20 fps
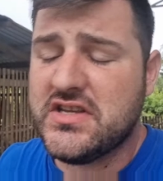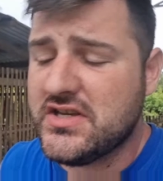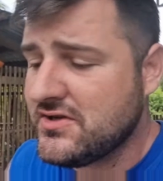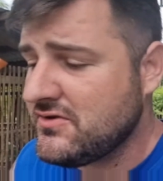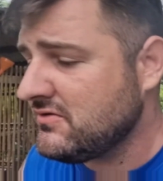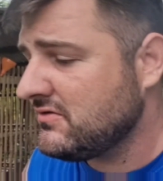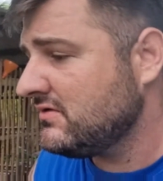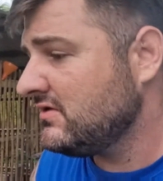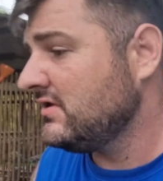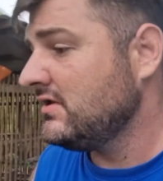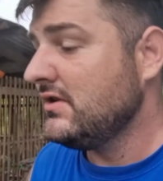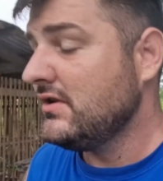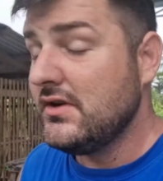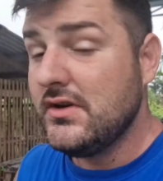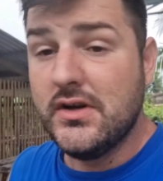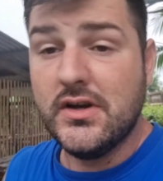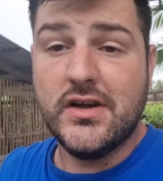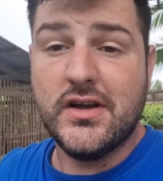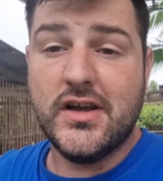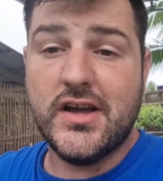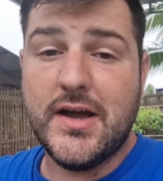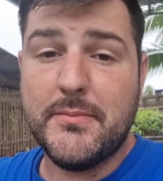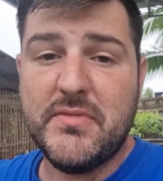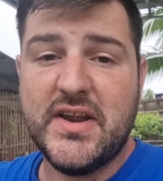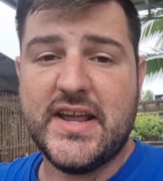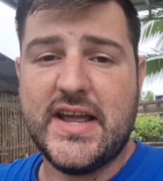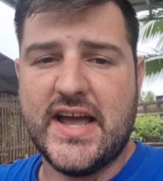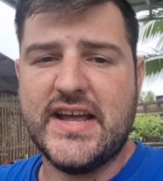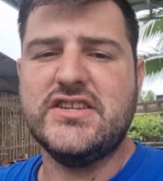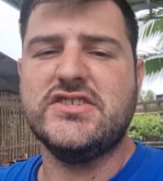you. I'm
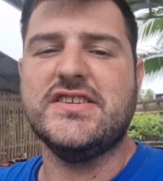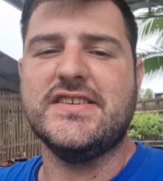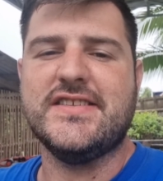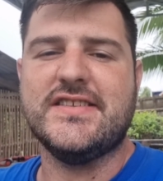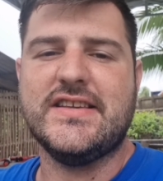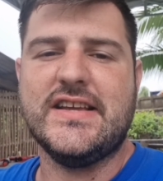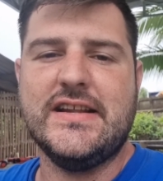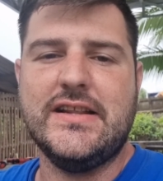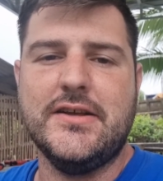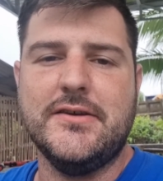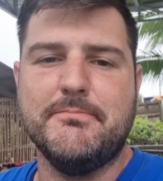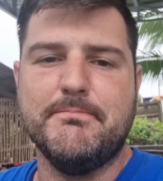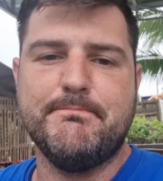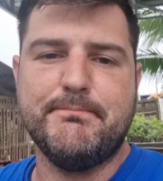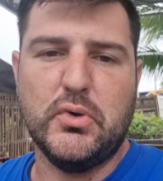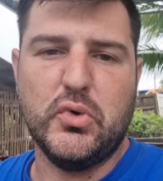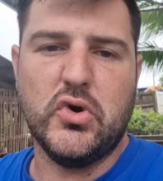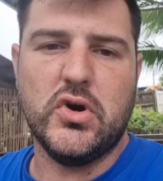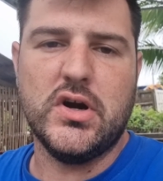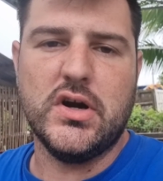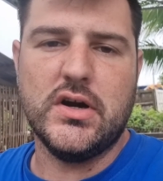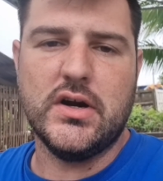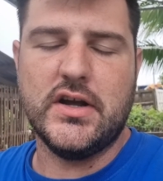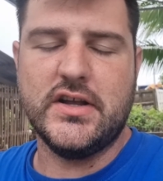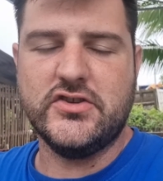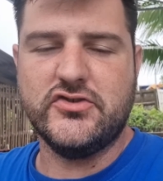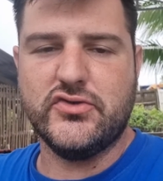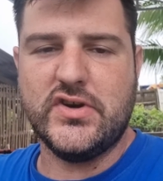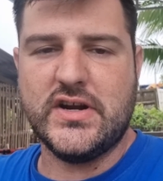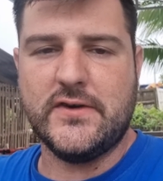like, I just seen them pour a
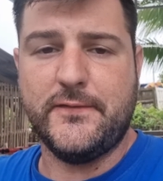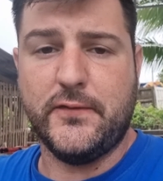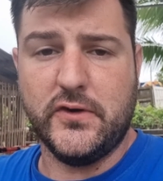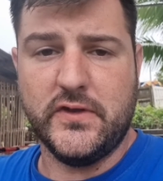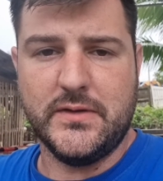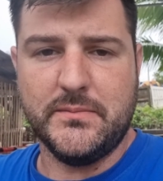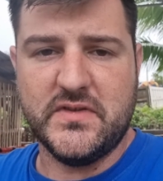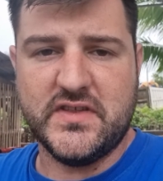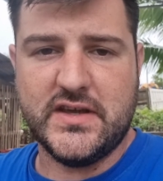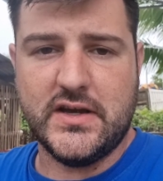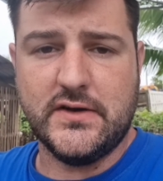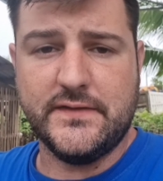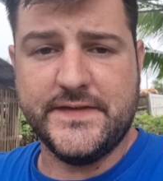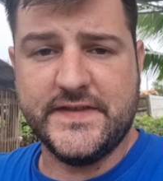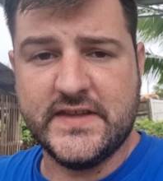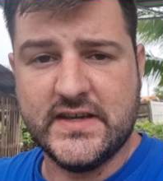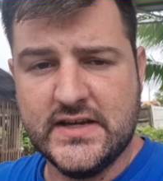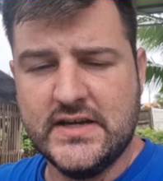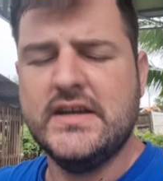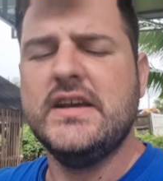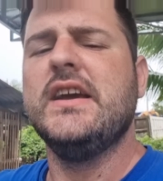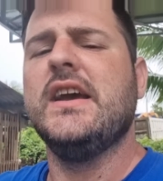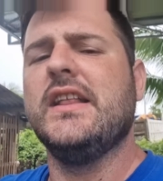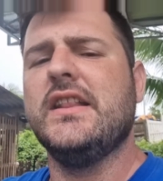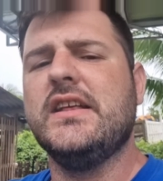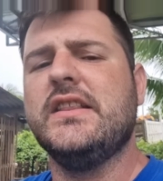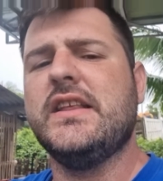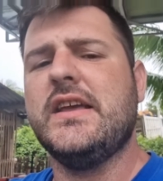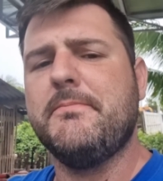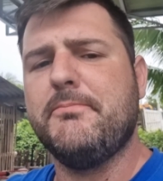drink for themselves, and
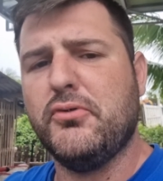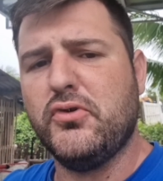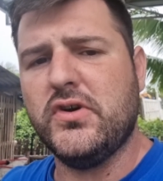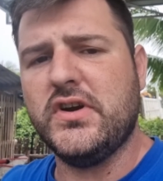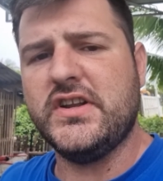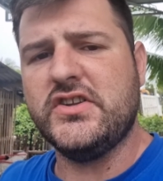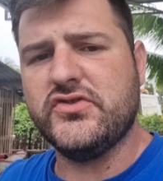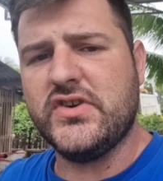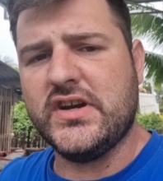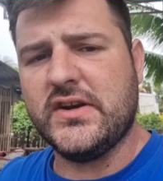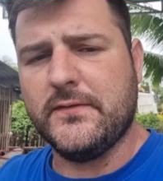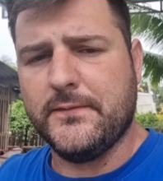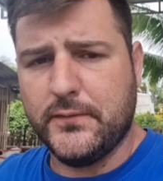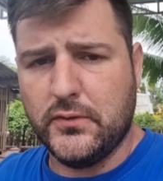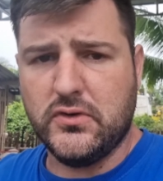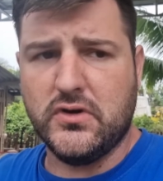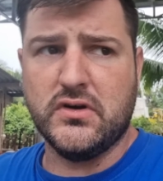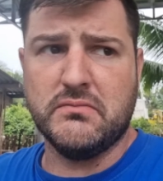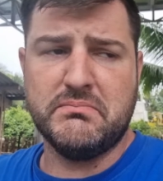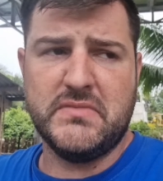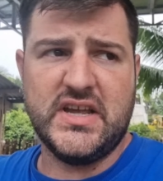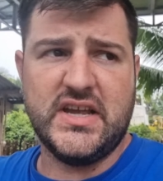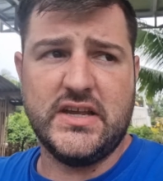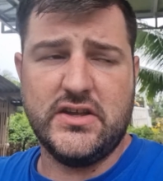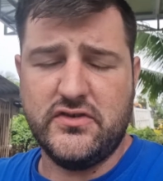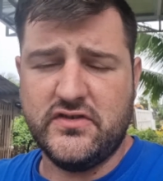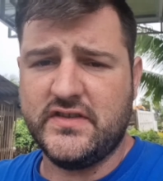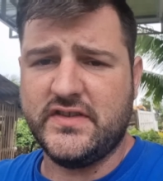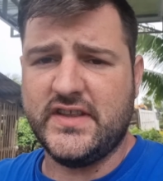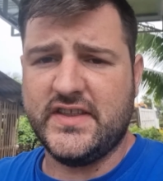then they poured a drink for me
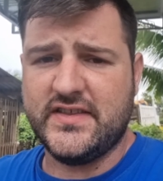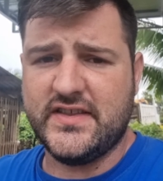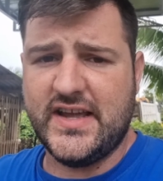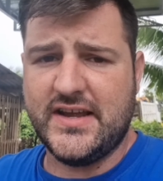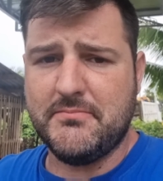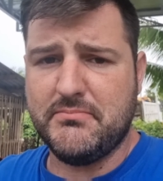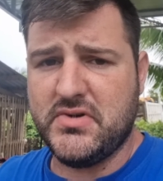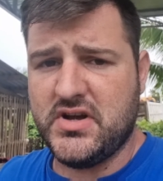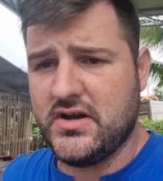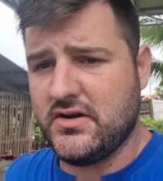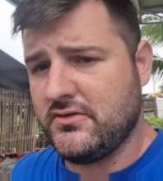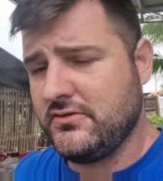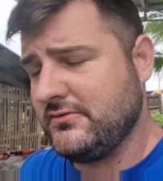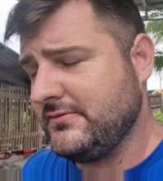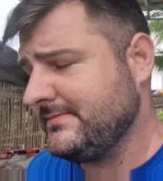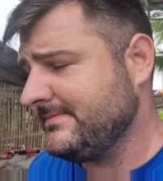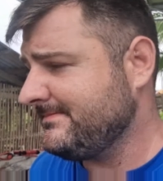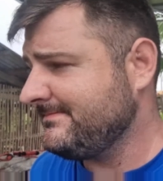using the same bottle.